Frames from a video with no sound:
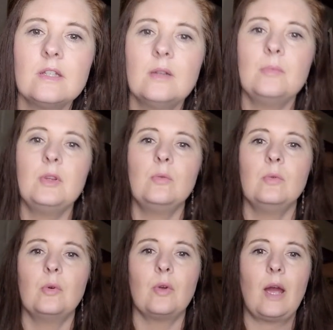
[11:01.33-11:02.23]
them, you
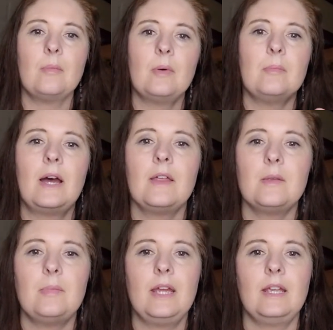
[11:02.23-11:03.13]
will grab them by the
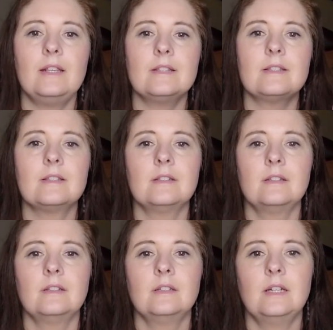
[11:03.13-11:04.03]
base
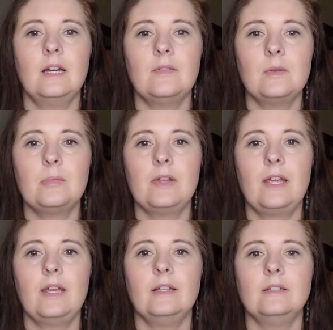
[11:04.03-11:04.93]
of the
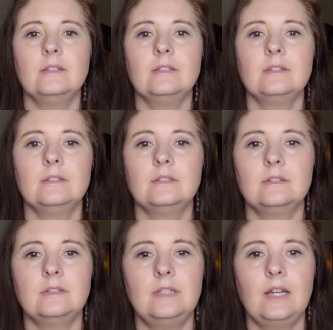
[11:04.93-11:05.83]
plant
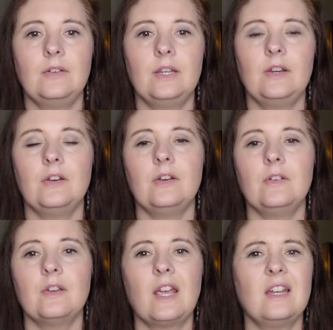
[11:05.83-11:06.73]
down here.
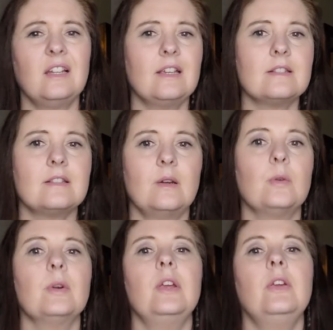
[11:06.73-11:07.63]
They're kind of like
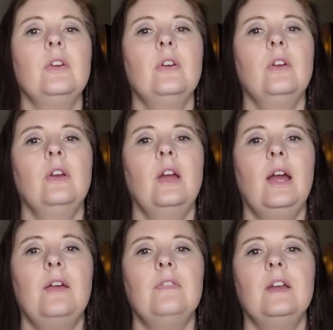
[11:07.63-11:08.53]
celery,
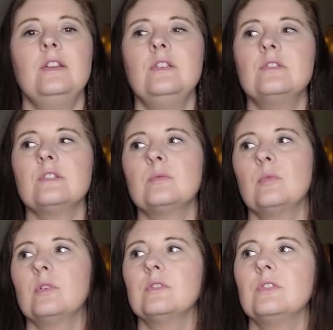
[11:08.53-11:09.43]
and then you just
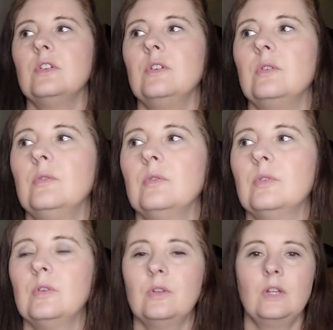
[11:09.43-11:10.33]
want to
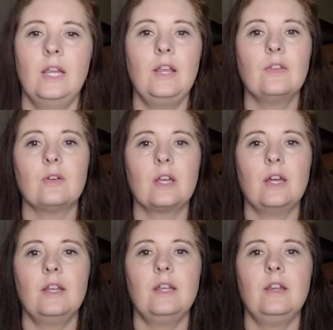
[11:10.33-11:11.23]
either
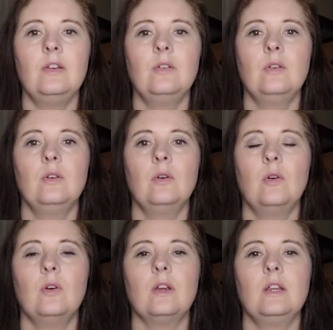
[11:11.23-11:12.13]
cut it,
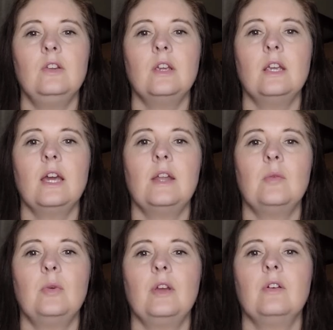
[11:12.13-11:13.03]
or you can kind of
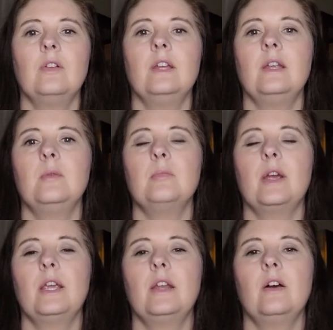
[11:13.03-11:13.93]
wiggle it and
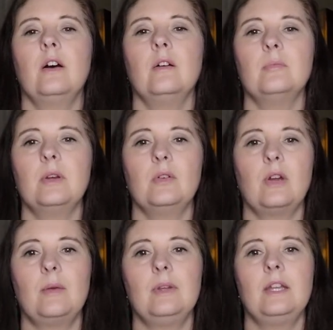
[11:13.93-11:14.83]
break it off, but
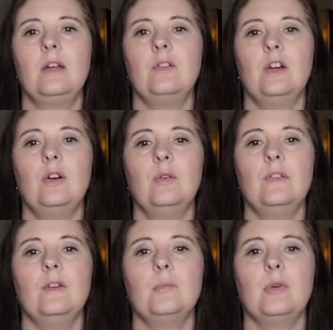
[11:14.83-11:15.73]
grab it down low
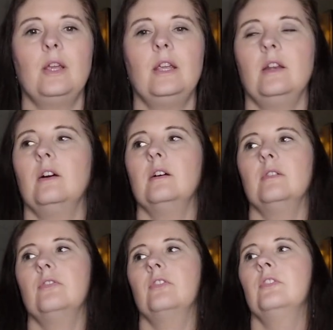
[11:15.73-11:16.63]
and then break it
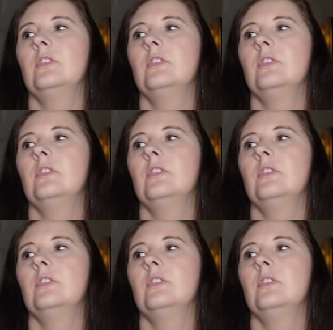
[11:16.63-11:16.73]
off.